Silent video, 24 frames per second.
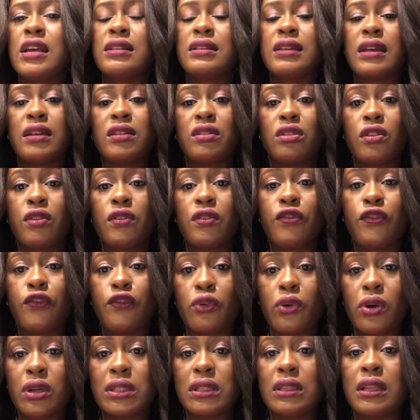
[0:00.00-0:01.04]
Then
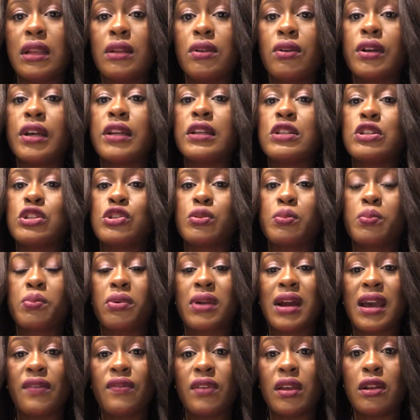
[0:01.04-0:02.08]
fourthly, looking into
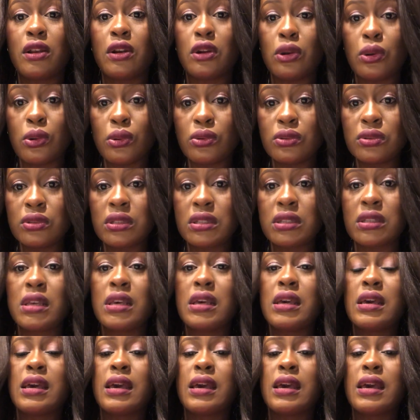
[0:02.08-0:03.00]
private loans.